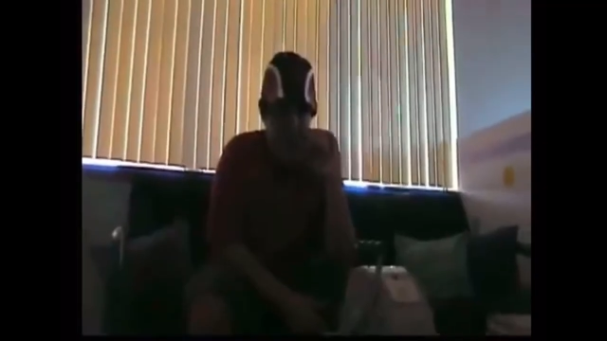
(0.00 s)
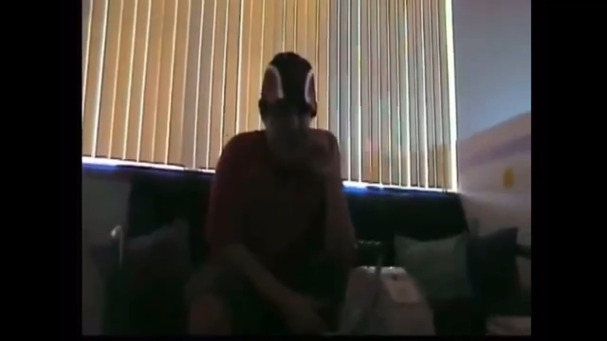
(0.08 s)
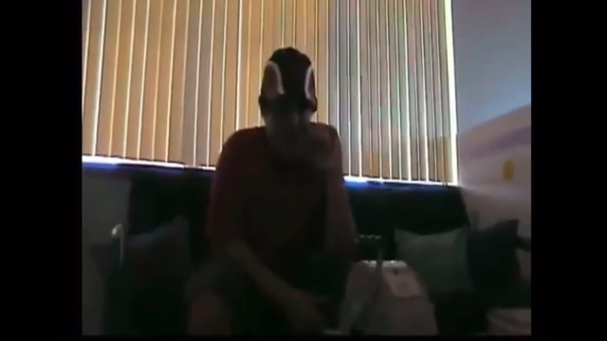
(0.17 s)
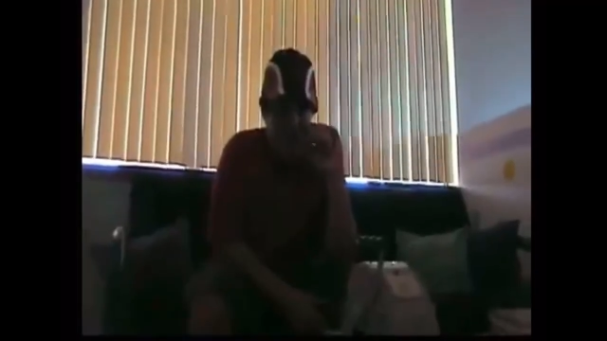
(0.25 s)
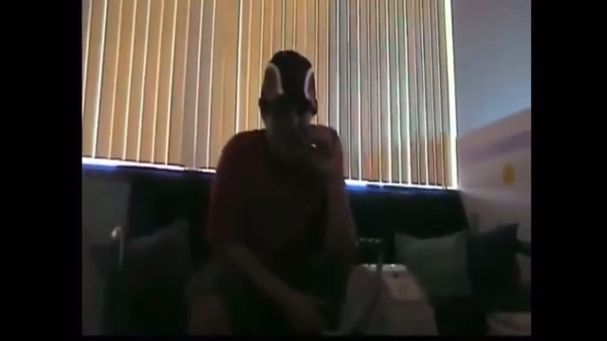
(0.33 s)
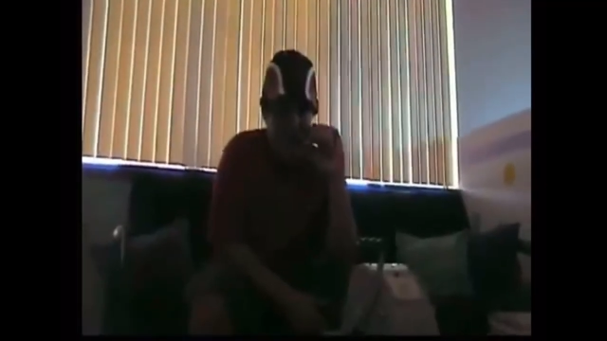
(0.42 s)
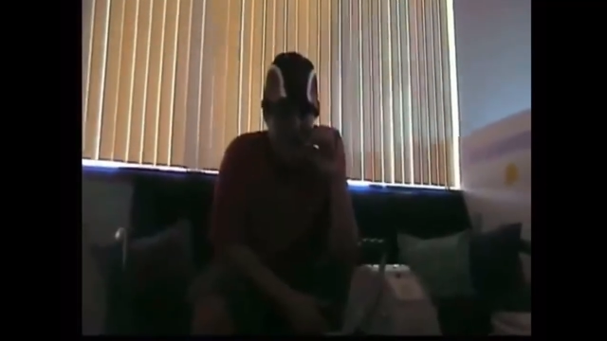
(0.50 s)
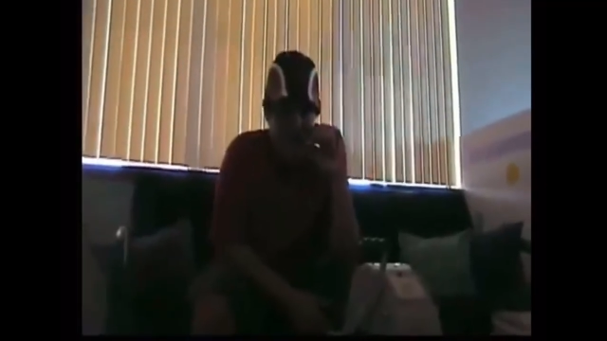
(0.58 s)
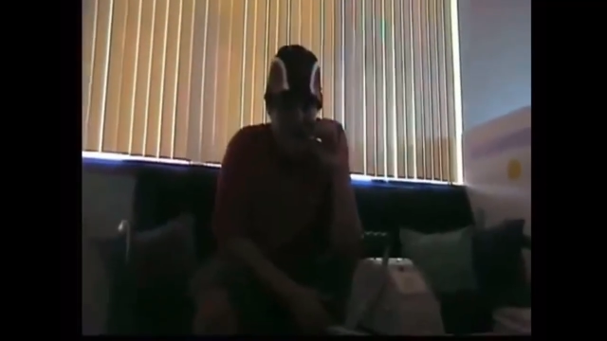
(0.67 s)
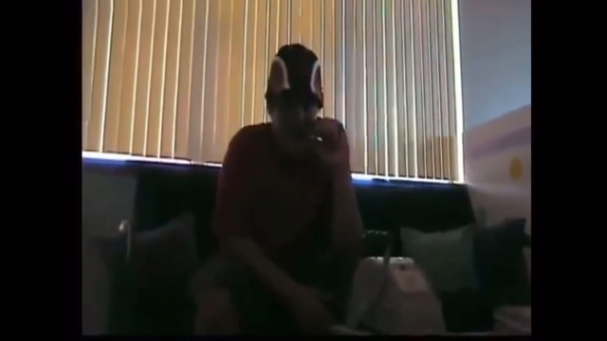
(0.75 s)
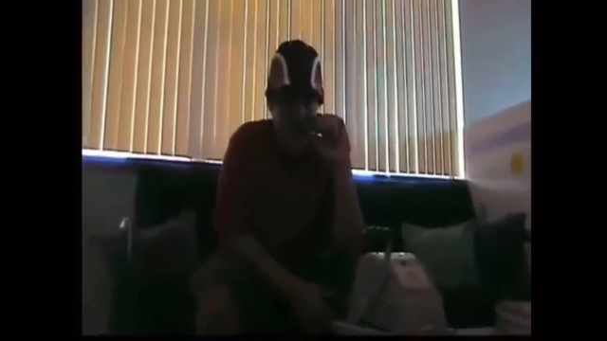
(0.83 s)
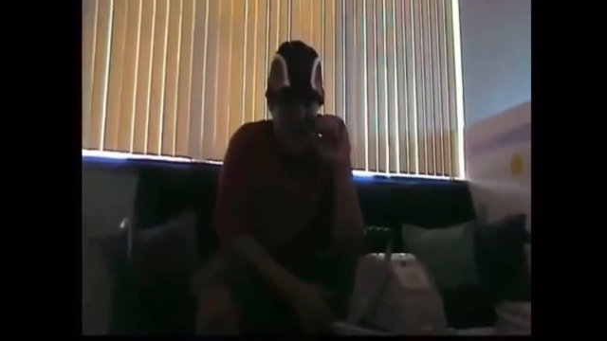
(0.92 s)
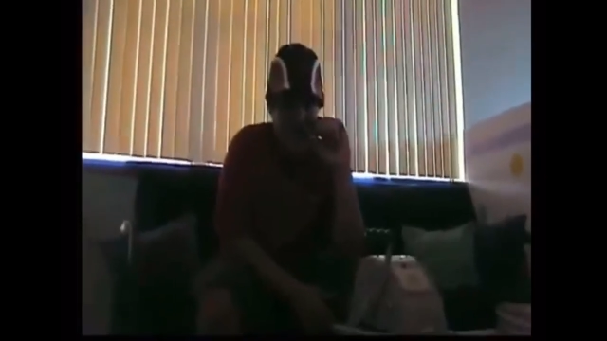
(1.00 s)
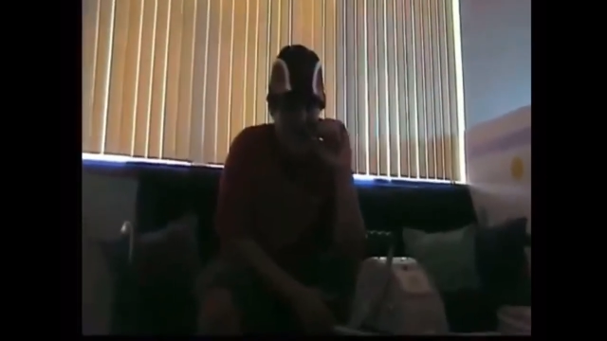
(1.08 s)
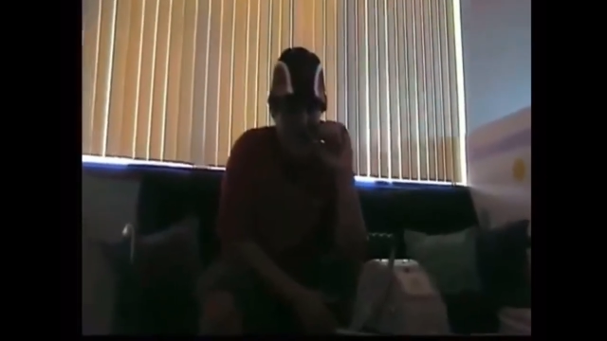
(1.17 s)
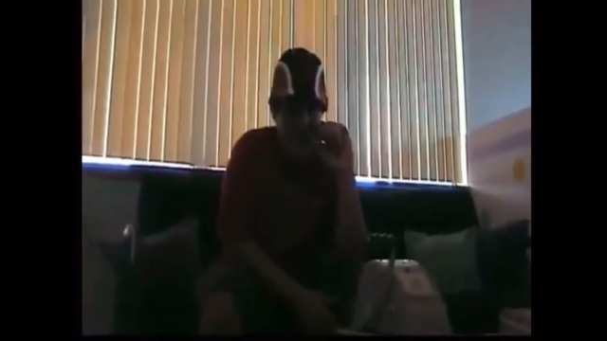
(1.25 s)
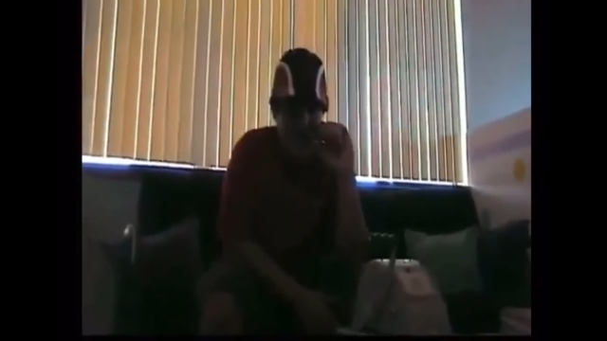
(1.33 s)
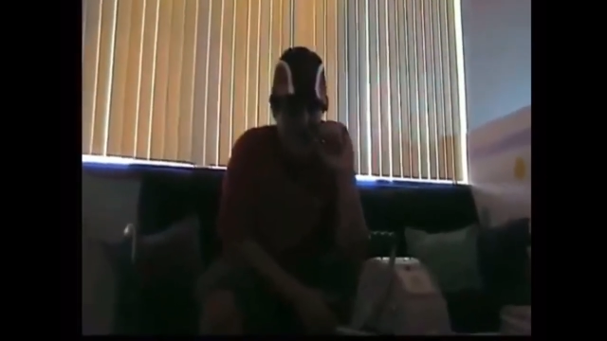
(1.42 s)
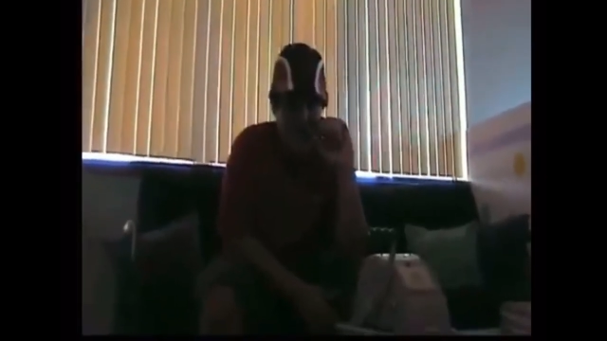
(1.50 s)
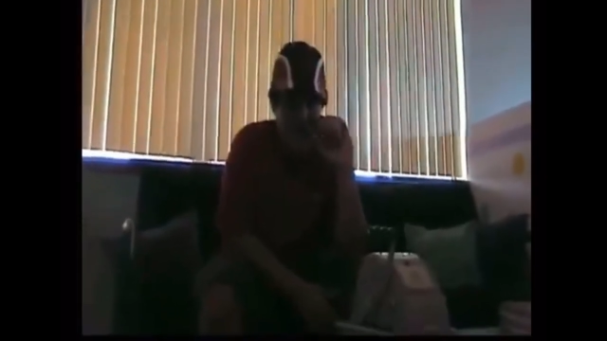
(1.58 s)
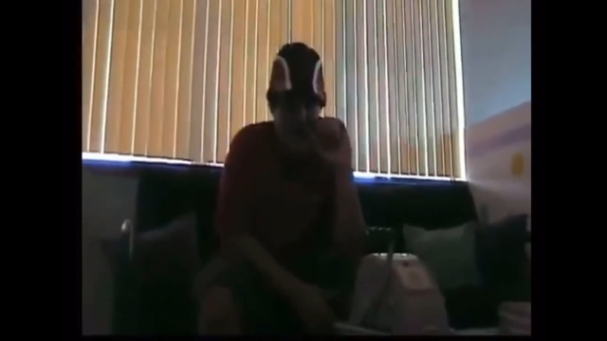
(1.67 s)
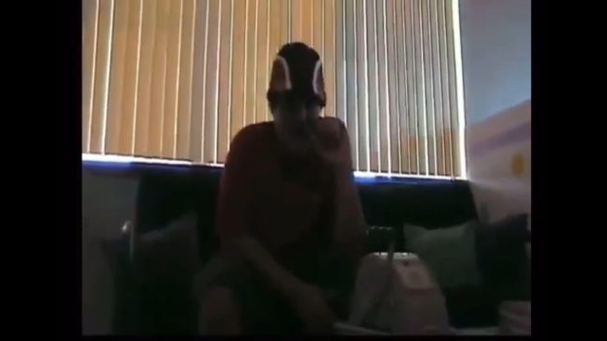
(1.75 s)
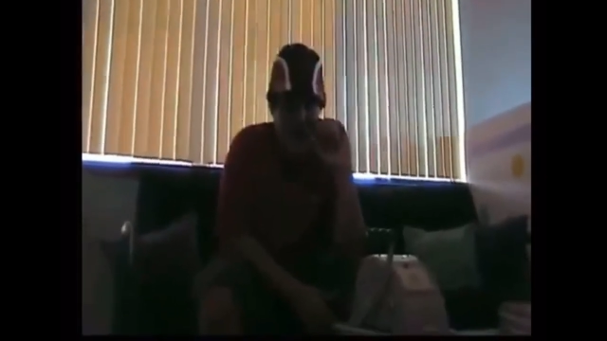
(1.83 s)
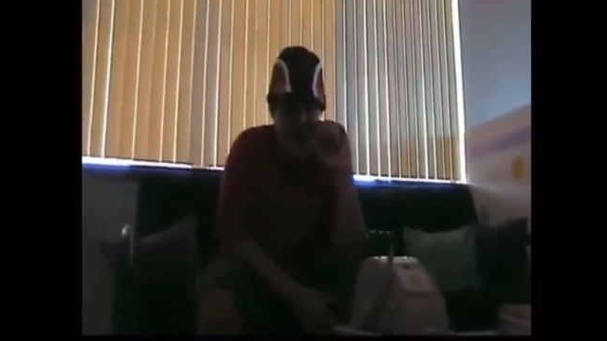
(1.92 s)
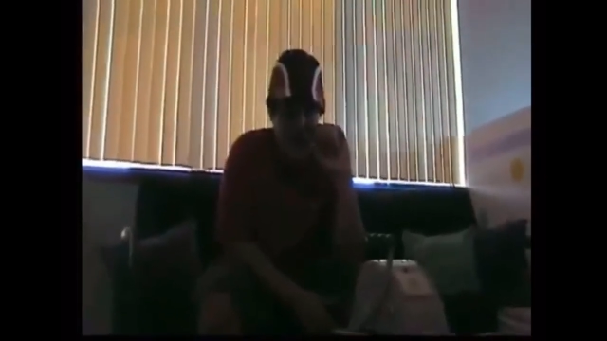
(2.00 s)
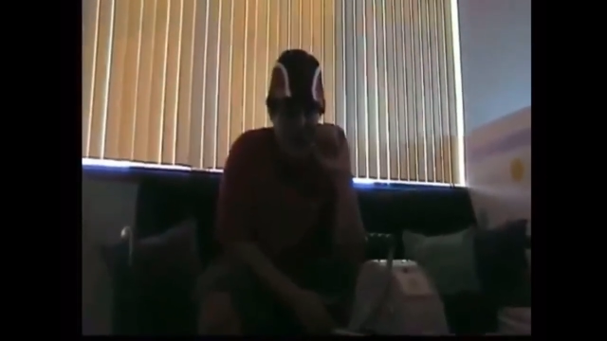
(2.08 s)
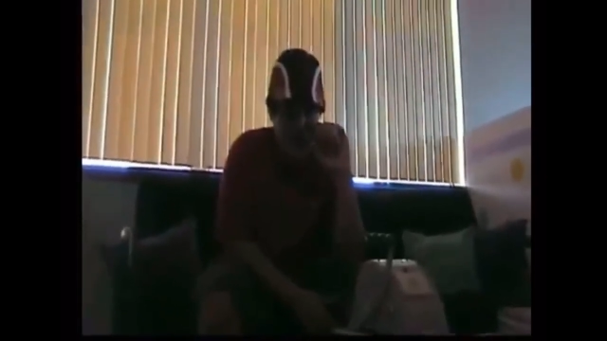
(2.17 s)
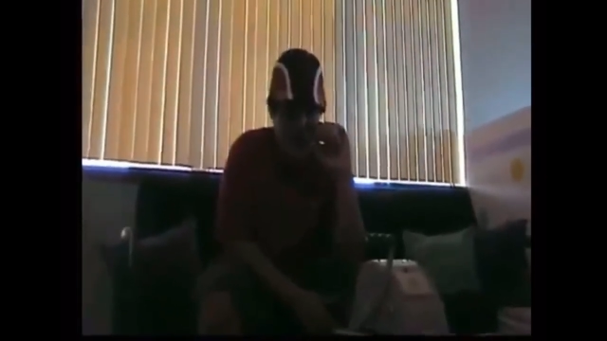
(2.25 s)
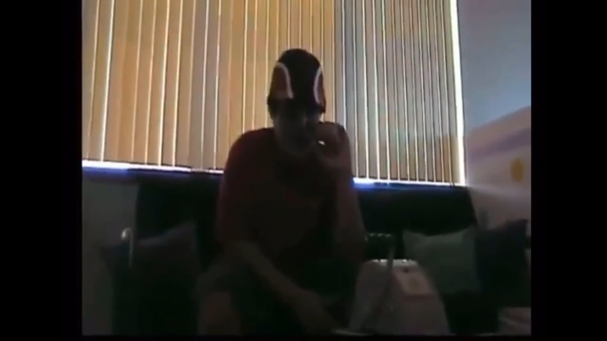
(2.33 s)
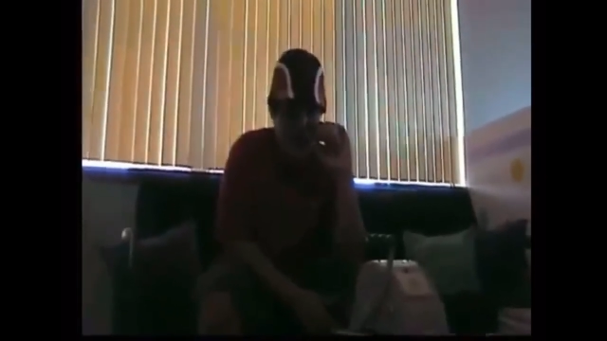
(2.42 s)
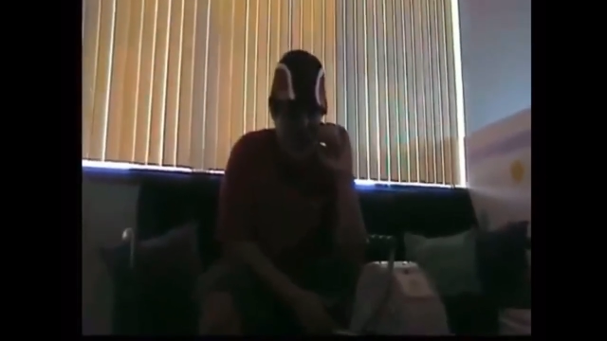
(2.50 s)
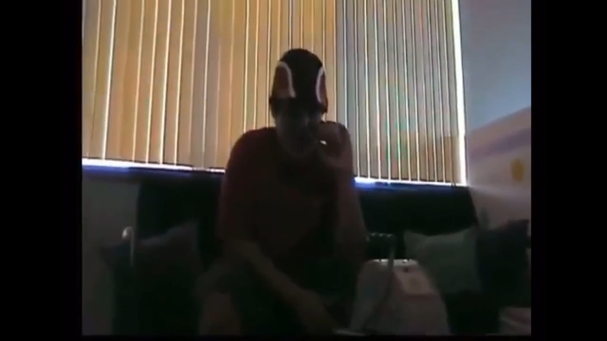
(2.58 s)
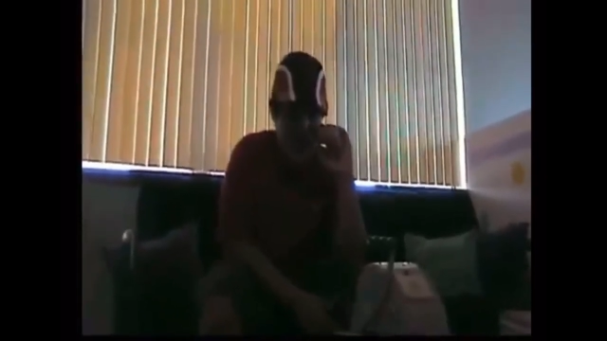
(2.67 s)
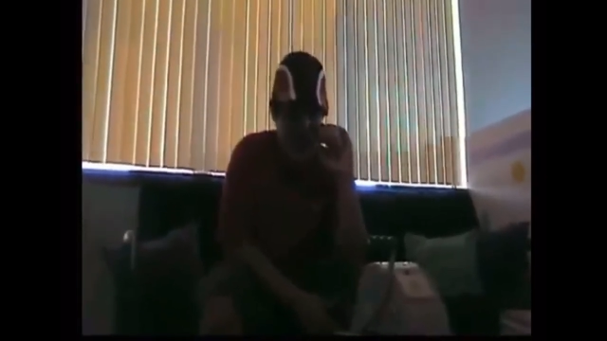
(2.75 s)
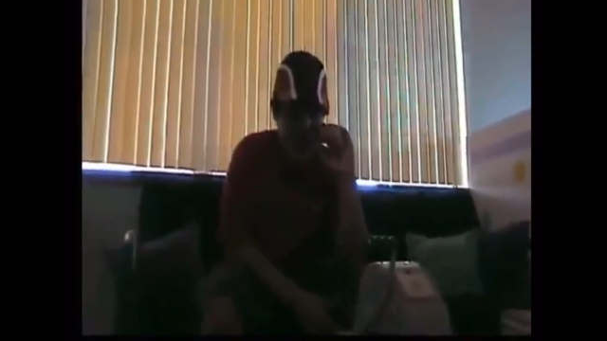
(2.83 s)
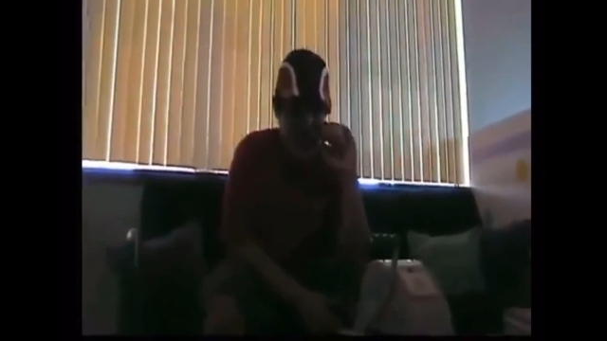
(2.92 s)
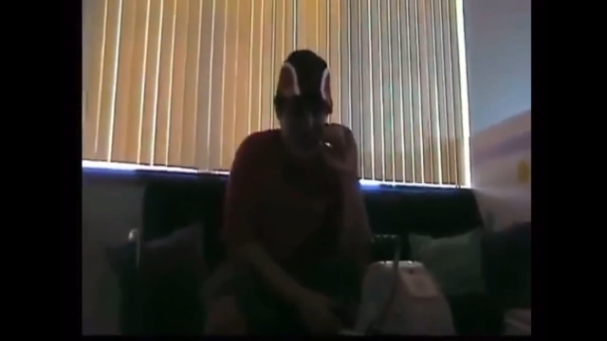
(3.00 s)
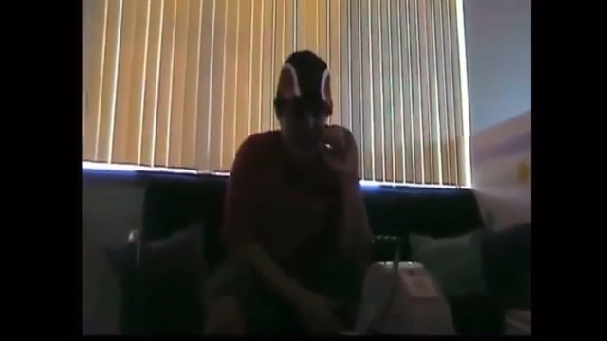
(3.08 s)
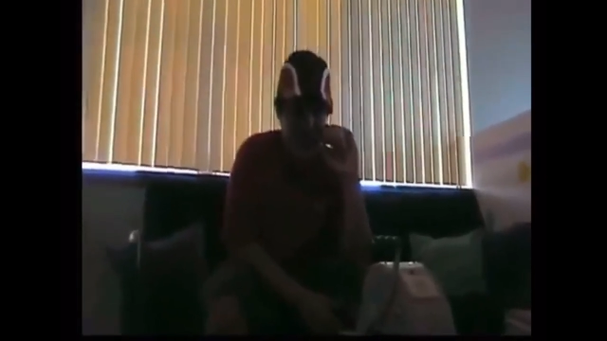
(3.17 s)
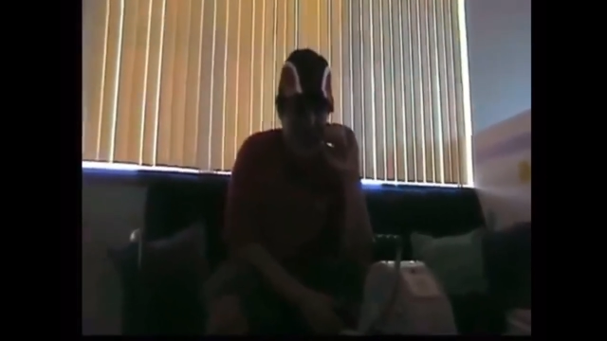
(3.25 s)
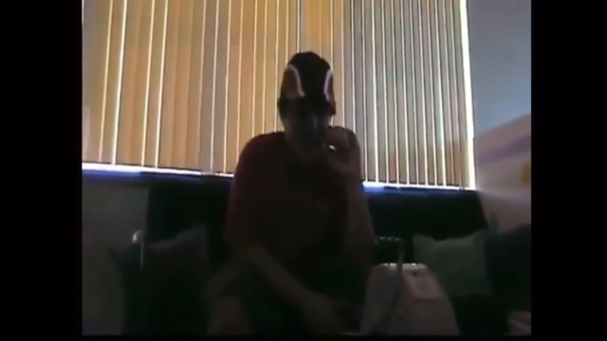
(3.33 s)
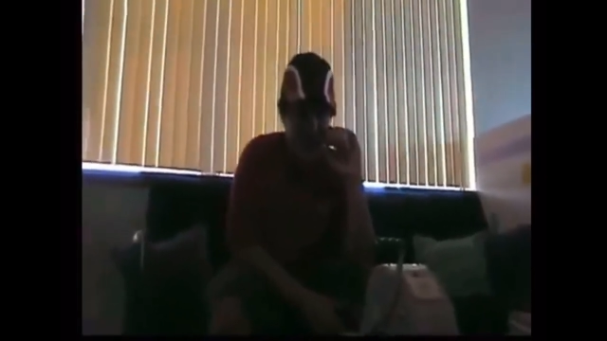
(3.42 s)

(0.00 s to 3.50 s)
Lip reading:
[unreadable: no face in view]